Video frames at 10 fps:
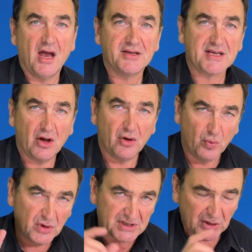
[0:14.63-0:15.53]
So
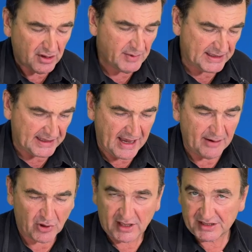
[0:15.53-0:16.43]
we'll talk about the
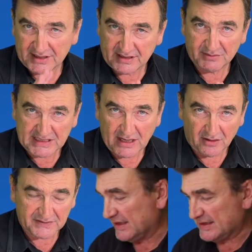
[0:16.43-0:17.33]
airbrushes
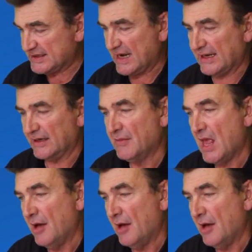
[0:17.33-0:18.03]
themselves second,